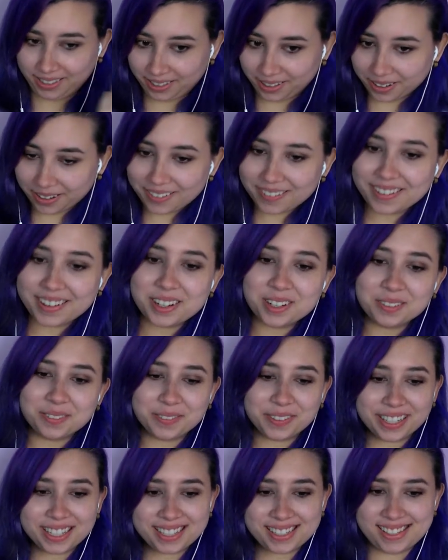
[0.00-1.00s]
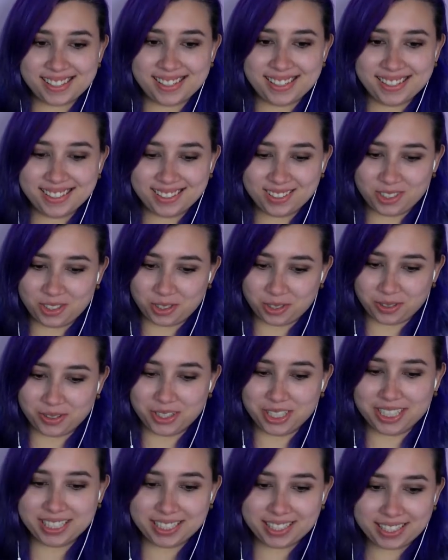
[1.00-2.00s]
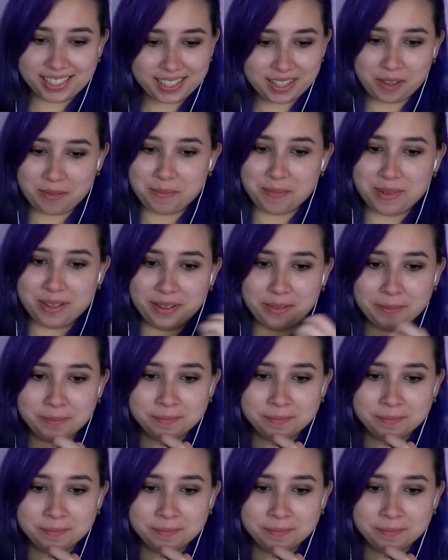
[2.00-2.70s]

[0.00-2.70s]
Go on, Fitz. Join the team.